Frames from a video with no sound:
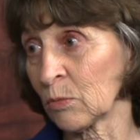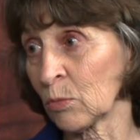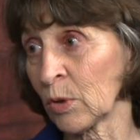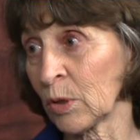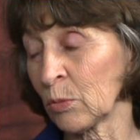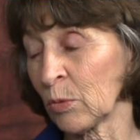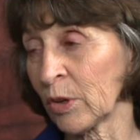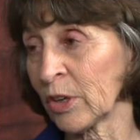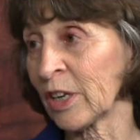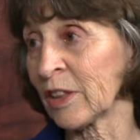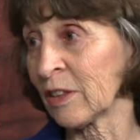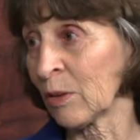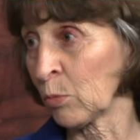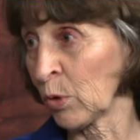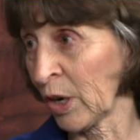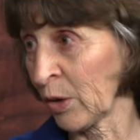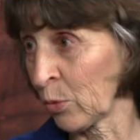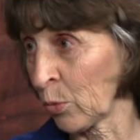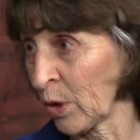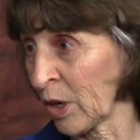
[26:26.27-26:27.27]
you had
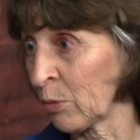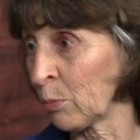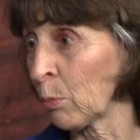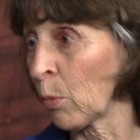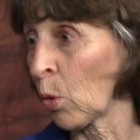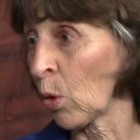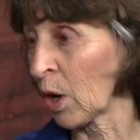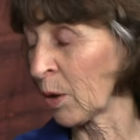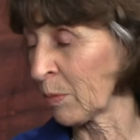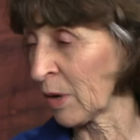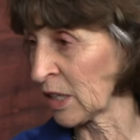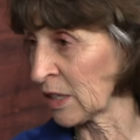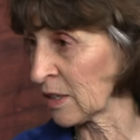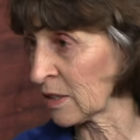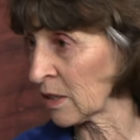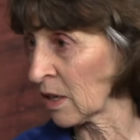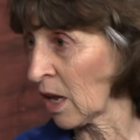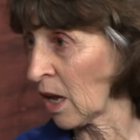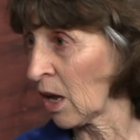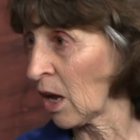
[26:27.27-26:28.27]
questions about the
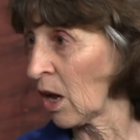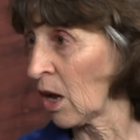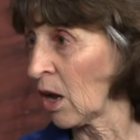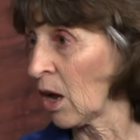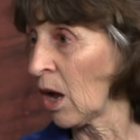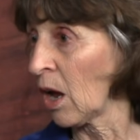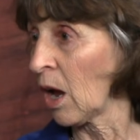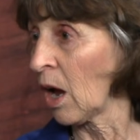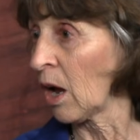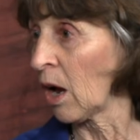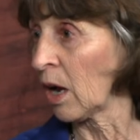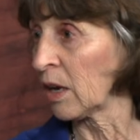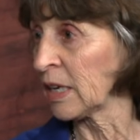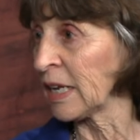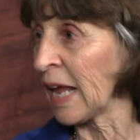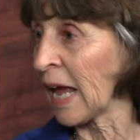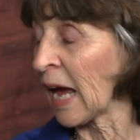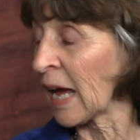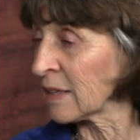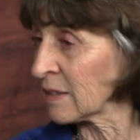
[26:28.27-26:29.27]
temple, right? And
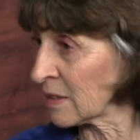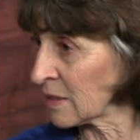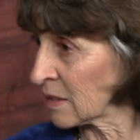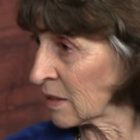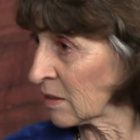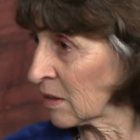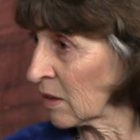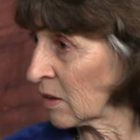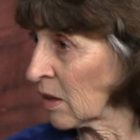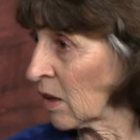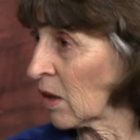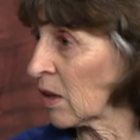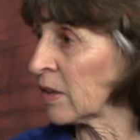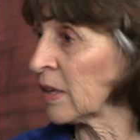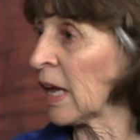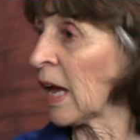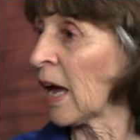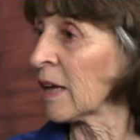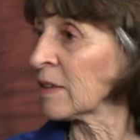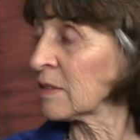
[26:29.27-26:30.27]
yes. Things, yeah.
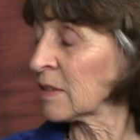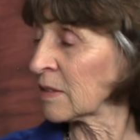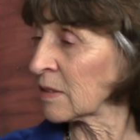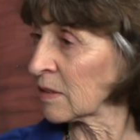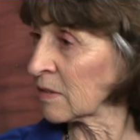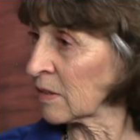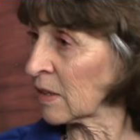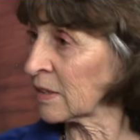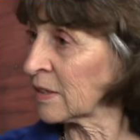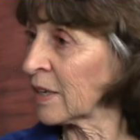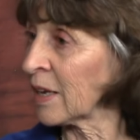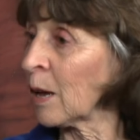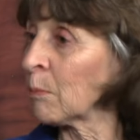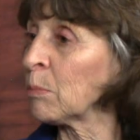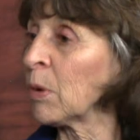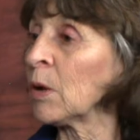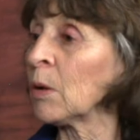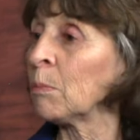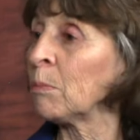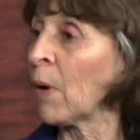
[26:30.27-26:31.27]
Yes. The so
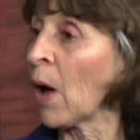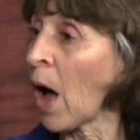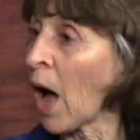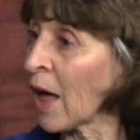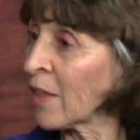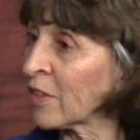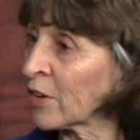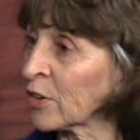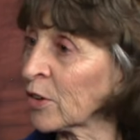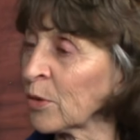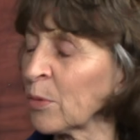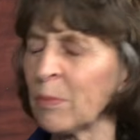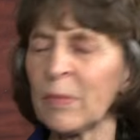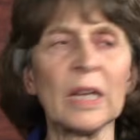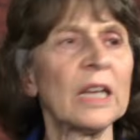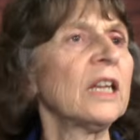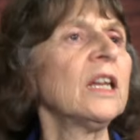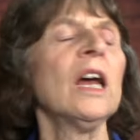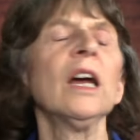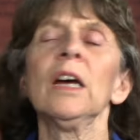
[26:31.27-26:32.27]
temple bothered
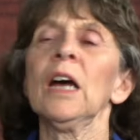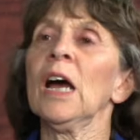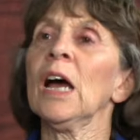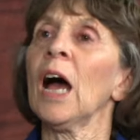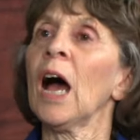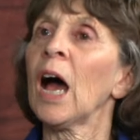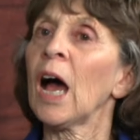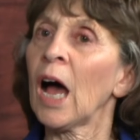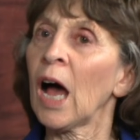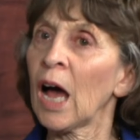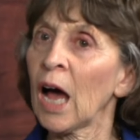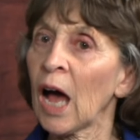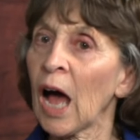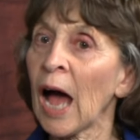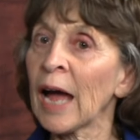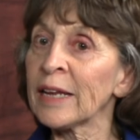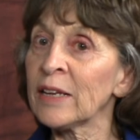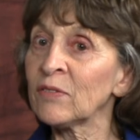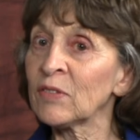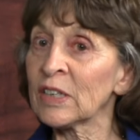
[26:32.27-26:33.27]
me. Yeah. Uh,
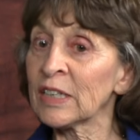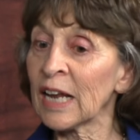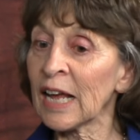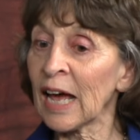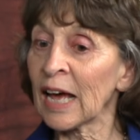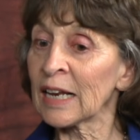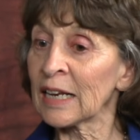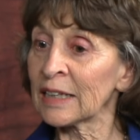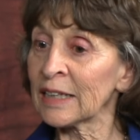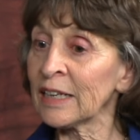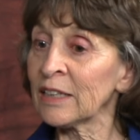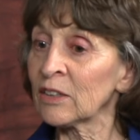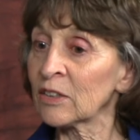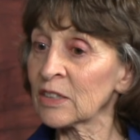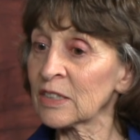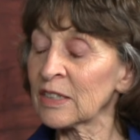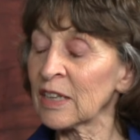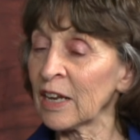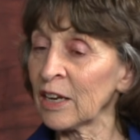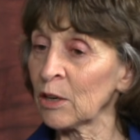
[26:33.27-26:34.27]
I even had a leader
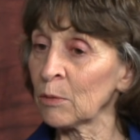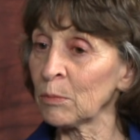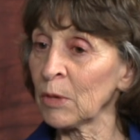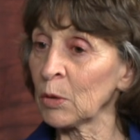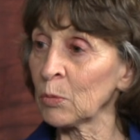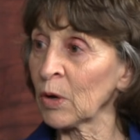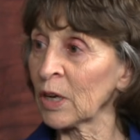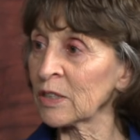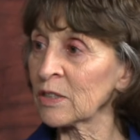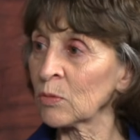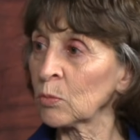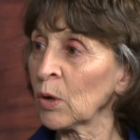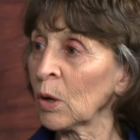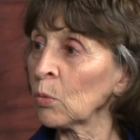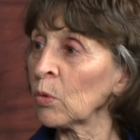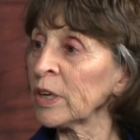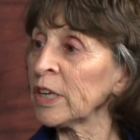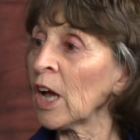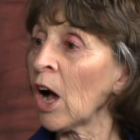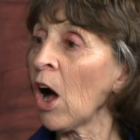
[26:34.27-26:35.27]
say to me once, "Well,
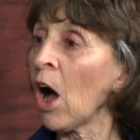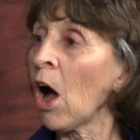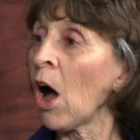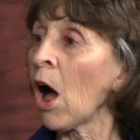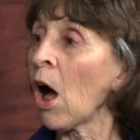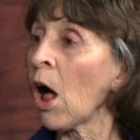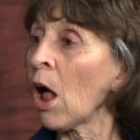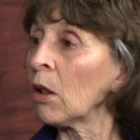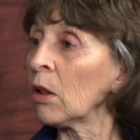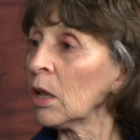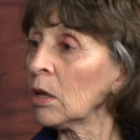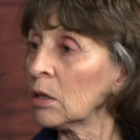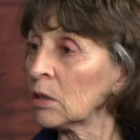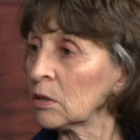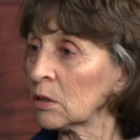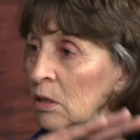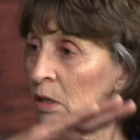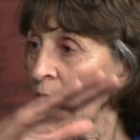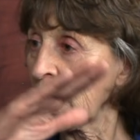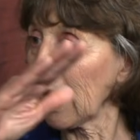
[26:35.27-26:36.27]
we all
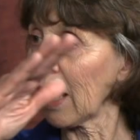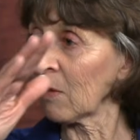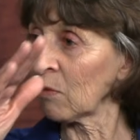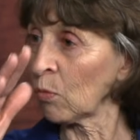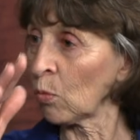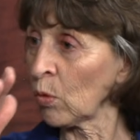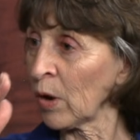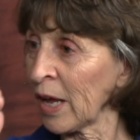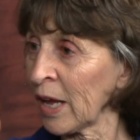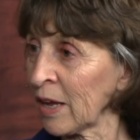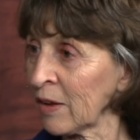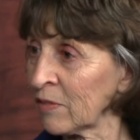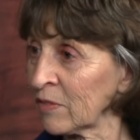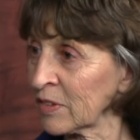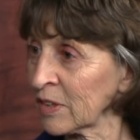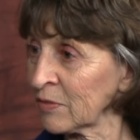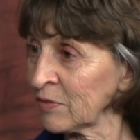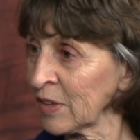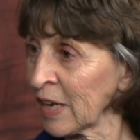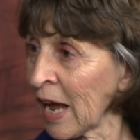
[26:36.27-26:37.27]
have
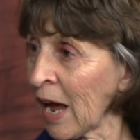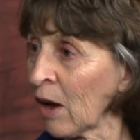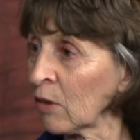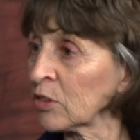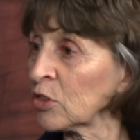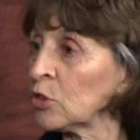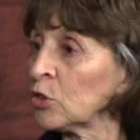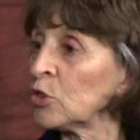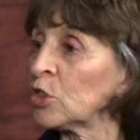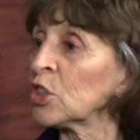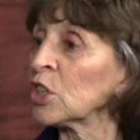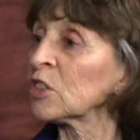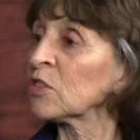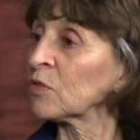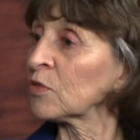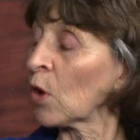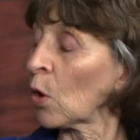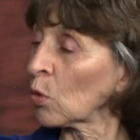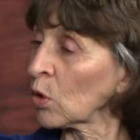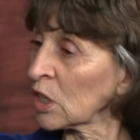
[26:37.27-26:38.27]
waves of doubts. You just
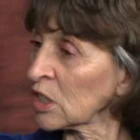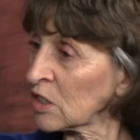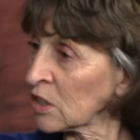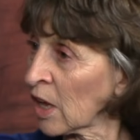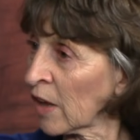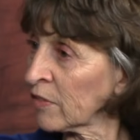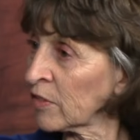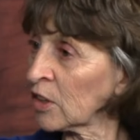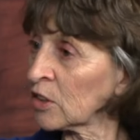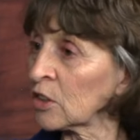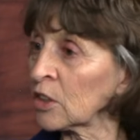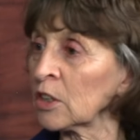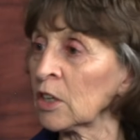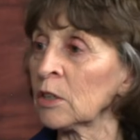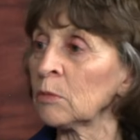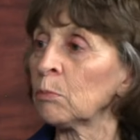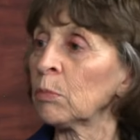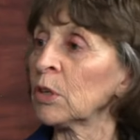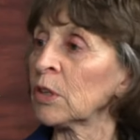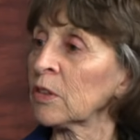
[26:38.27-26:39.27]
focus on the
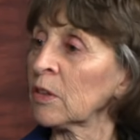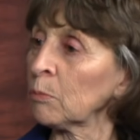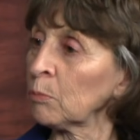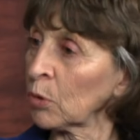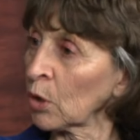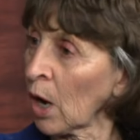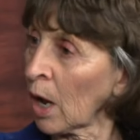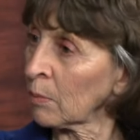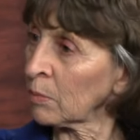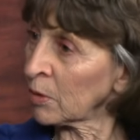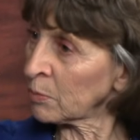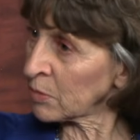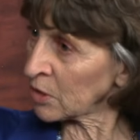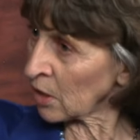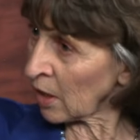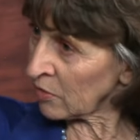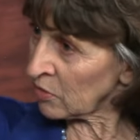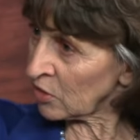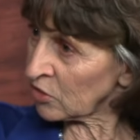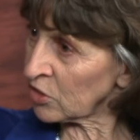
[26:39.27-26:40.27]
good, put the problems
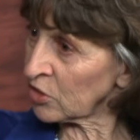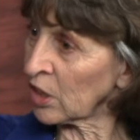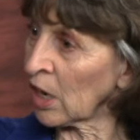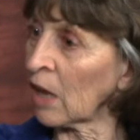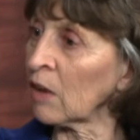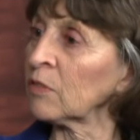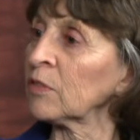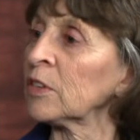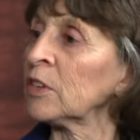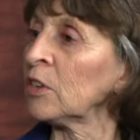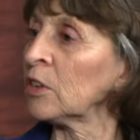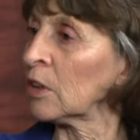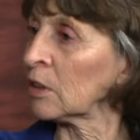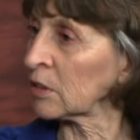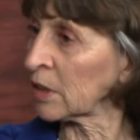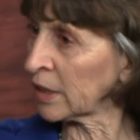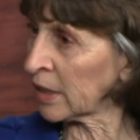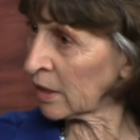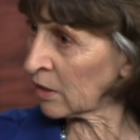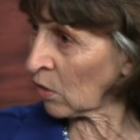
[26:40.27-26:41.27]
on the shelf, and you'll
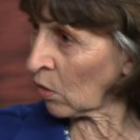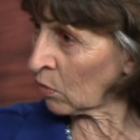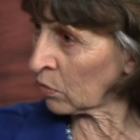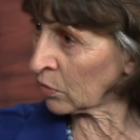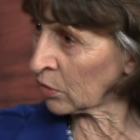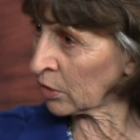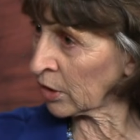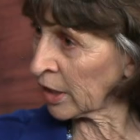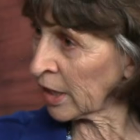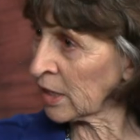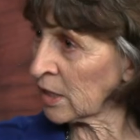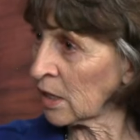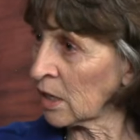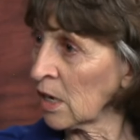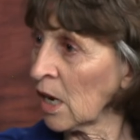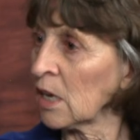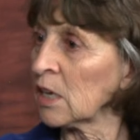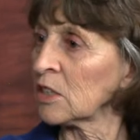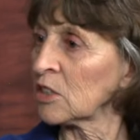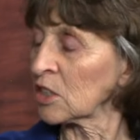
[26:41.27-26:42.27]
get over it.
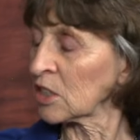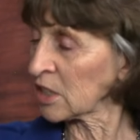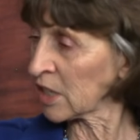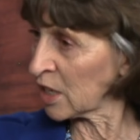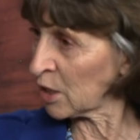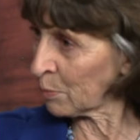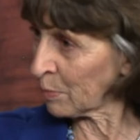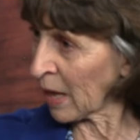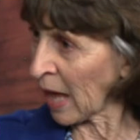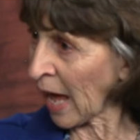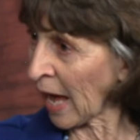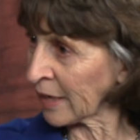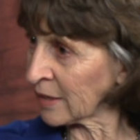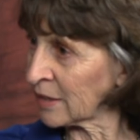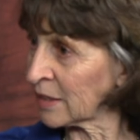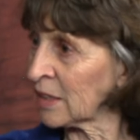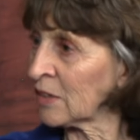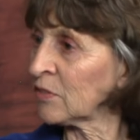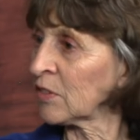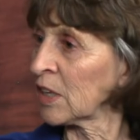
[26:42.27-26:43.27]
Yeah. Just keep
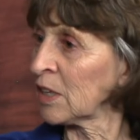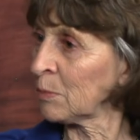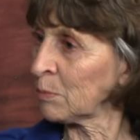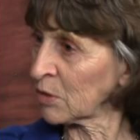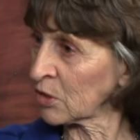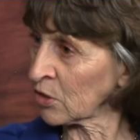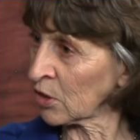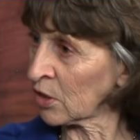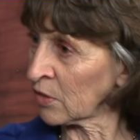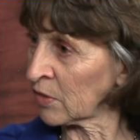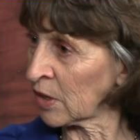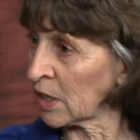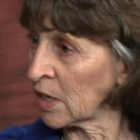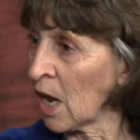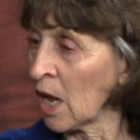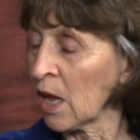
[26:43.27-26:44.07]
active, keep serving."